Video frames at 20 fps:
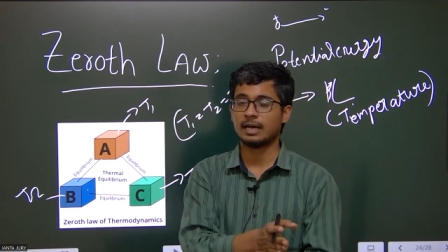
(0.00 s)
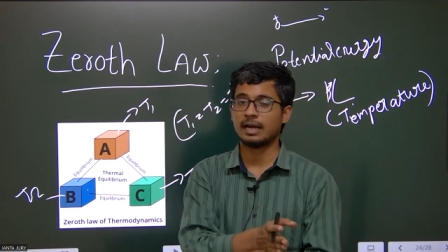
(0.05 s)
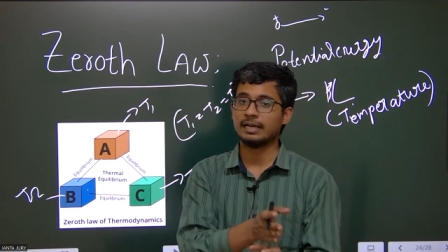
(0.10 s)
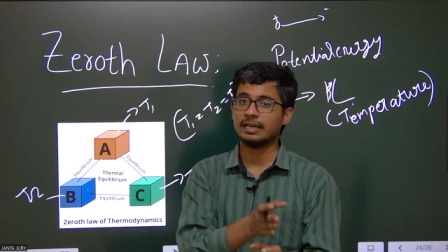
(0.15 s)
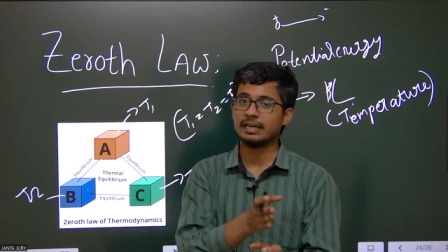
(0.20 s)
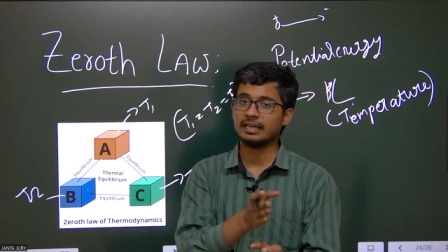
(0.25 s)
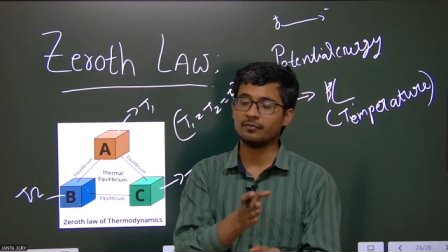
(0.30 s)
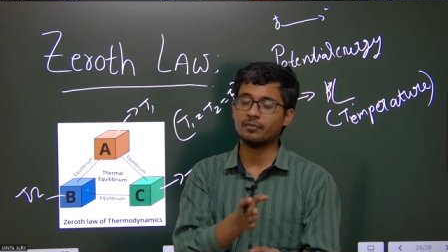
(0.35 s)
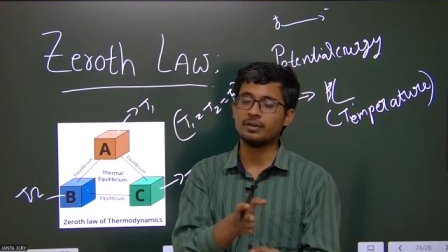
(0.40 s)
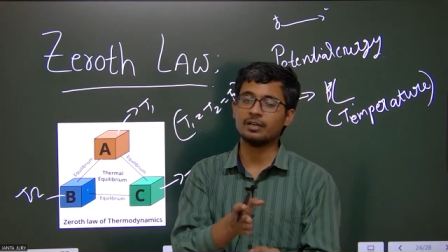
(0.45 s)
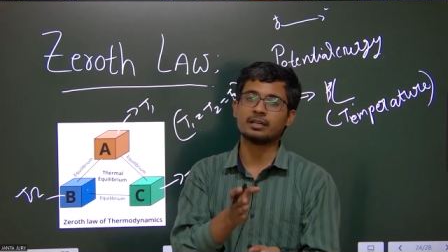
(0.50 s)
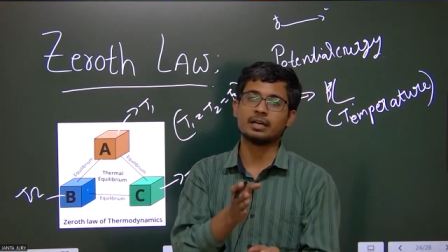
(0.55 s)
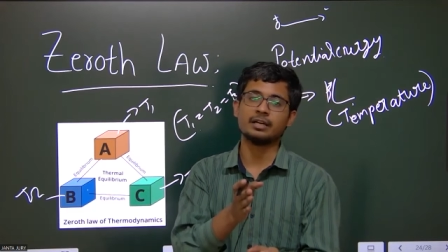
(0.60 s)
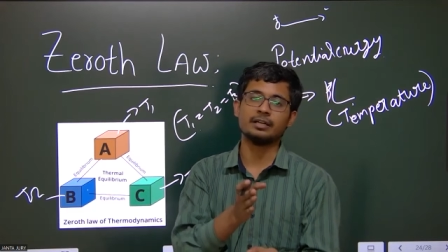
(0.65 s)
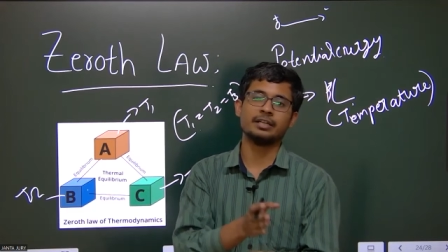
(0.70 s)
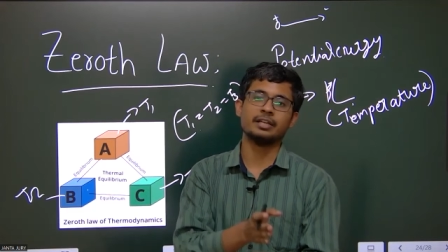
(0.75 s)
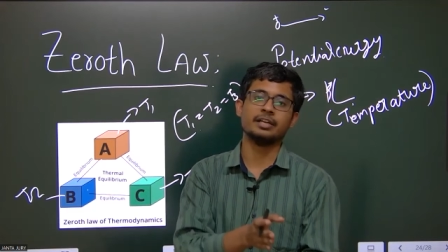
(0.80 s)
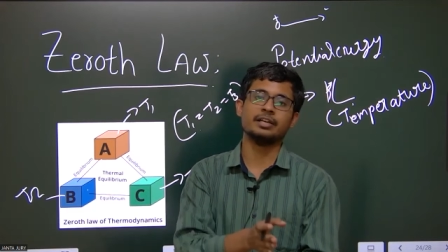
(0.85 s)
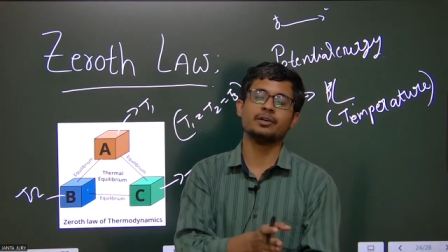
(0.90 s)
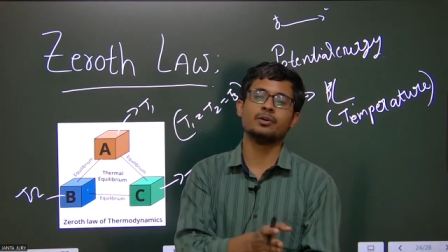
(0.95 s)
and it will
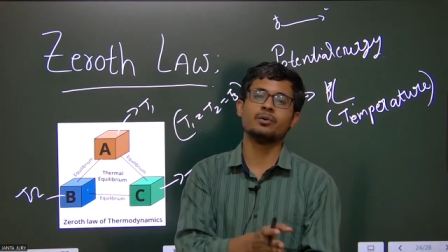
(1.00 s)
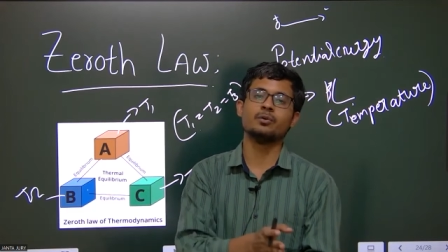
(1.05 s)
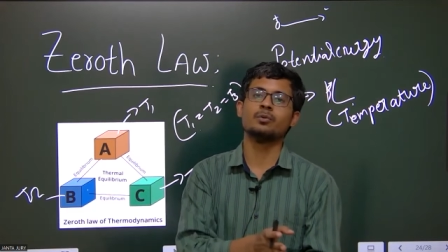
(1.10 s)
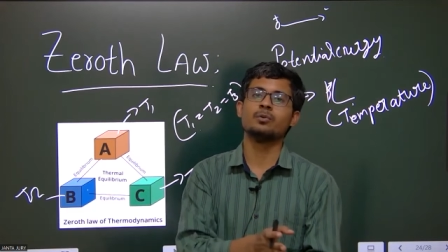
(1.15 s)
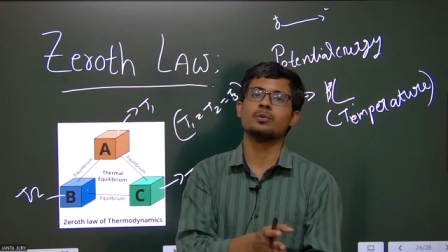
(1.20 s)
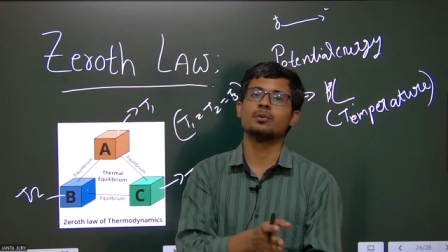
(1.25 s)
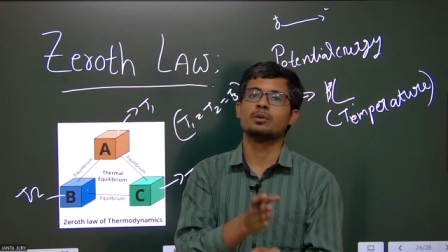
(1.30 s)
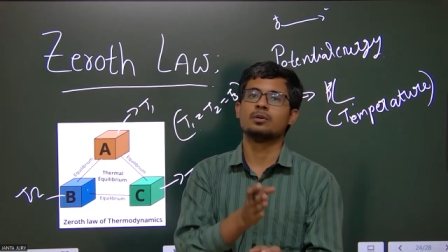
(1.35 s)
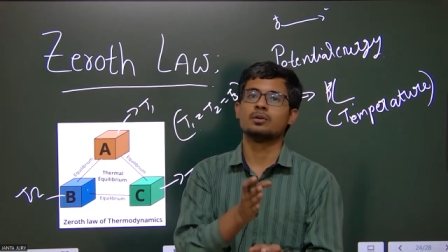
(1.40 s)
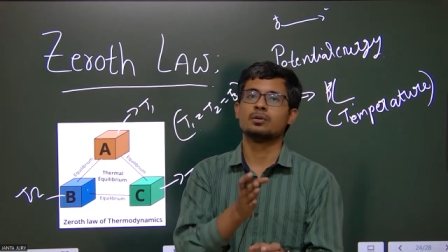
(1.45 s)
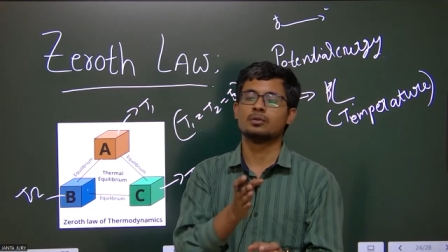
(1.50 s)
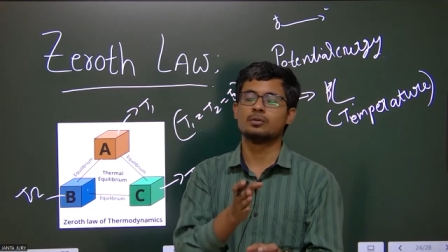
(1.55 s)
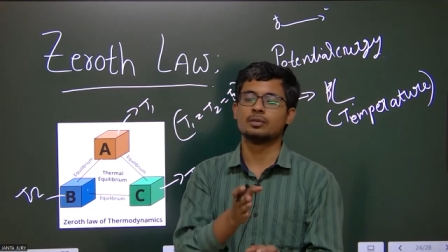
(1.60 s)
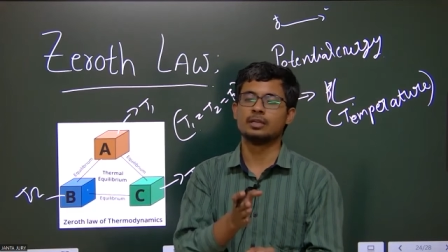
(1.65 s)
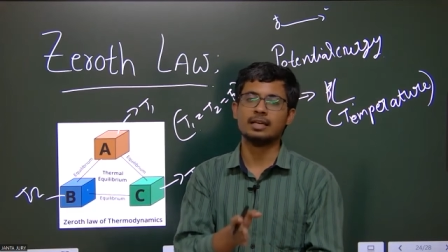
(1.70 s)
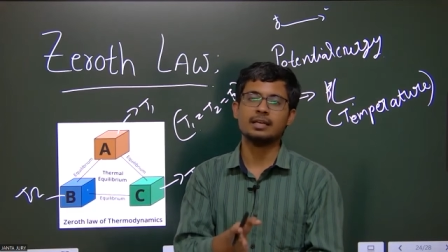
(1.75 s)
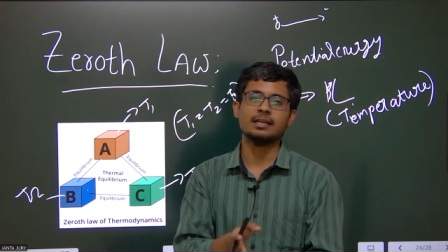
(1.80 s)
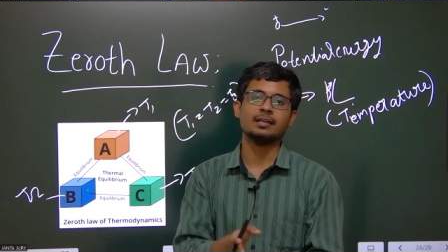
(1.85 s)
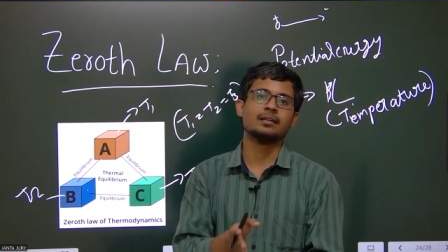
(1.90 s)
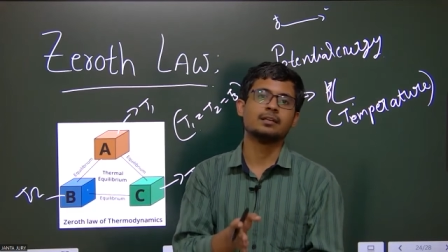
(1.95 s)
continue
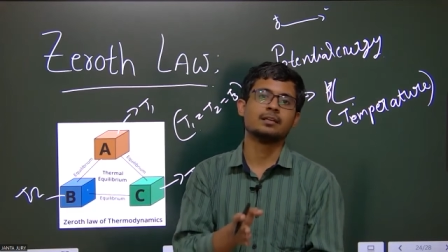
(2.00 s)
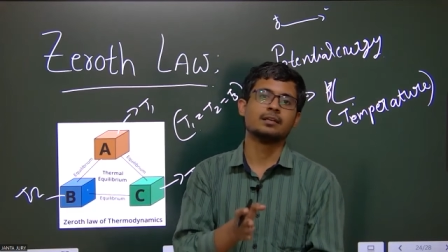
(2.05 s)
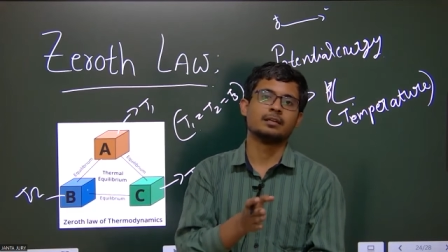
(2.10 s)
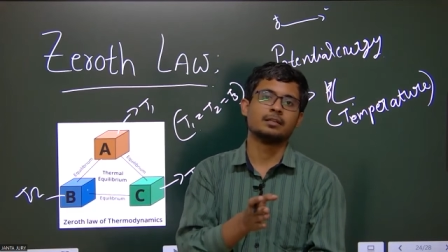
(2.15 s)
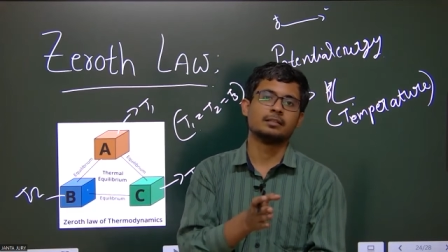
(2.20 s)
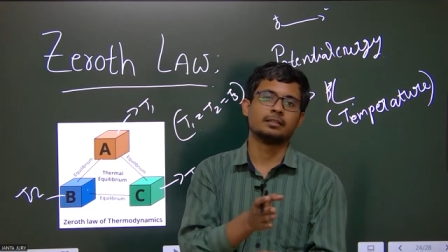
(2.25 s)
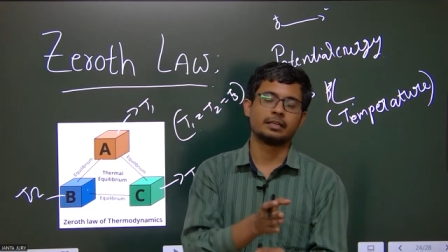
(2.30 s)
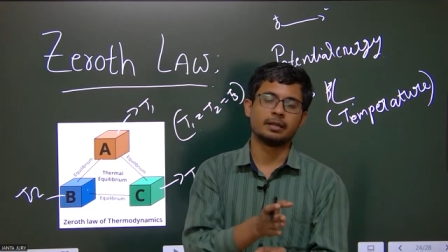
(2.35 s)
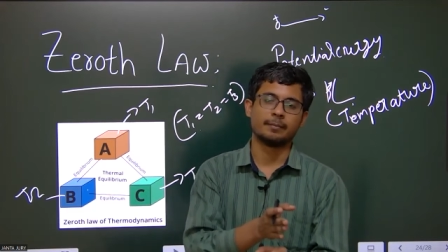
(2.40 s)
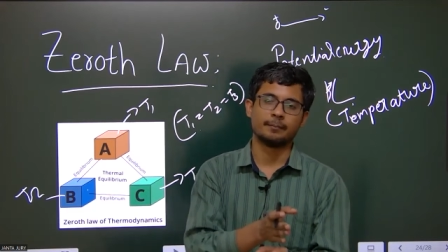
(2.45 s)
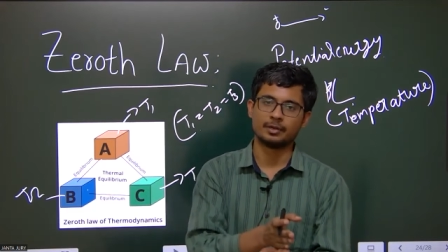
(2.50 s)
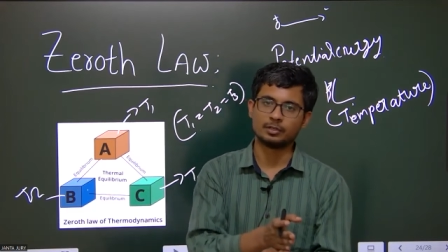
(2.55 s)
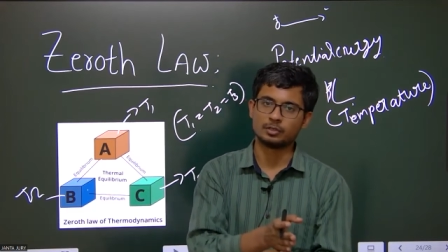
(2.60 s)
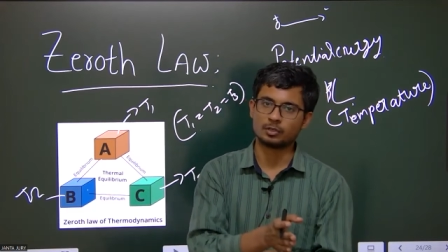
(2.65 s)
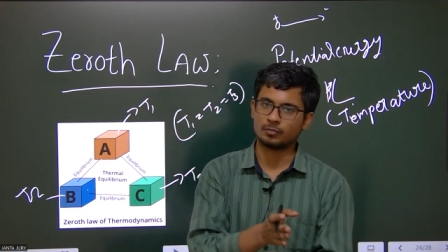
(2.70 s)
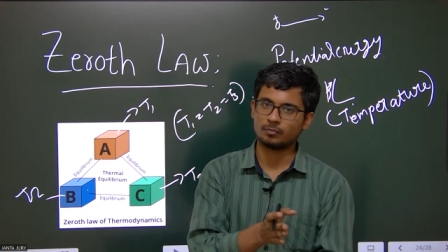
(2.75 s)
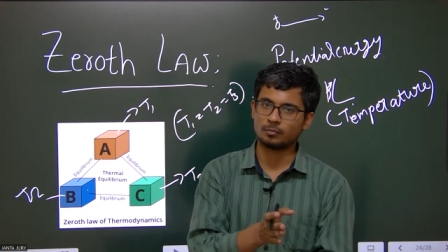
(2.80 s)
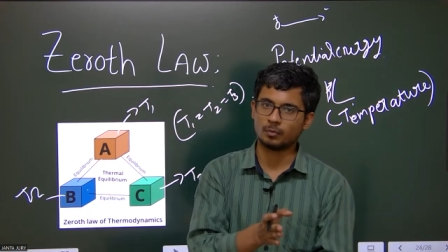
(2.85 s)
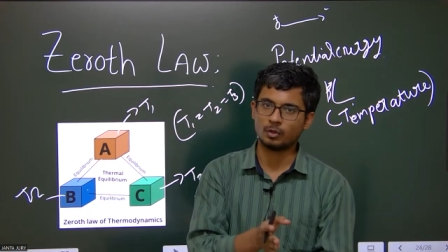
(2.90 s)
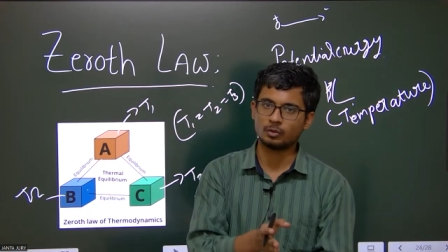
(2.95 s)
till the
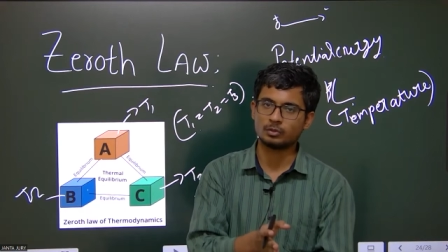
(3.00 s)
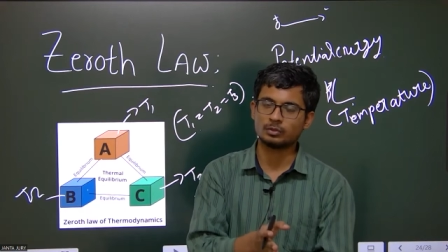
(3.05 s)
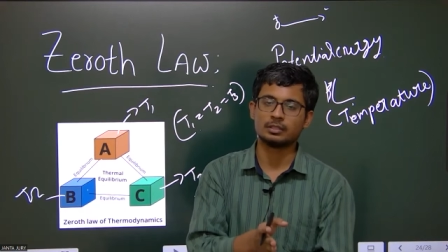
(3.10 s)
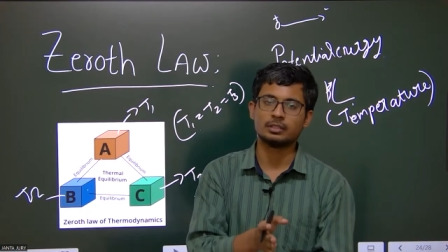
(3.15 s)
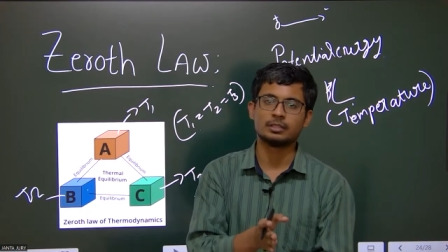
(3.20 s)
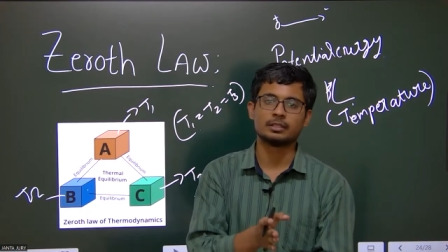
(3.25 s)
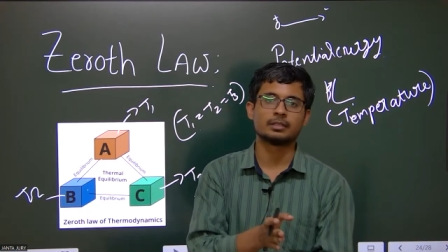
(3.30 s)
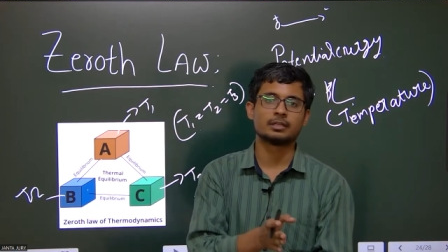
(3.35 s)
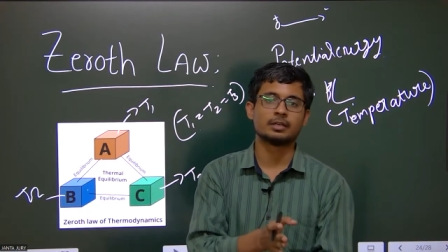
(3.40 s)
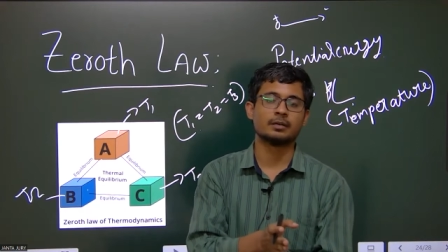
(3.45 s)
temperature of both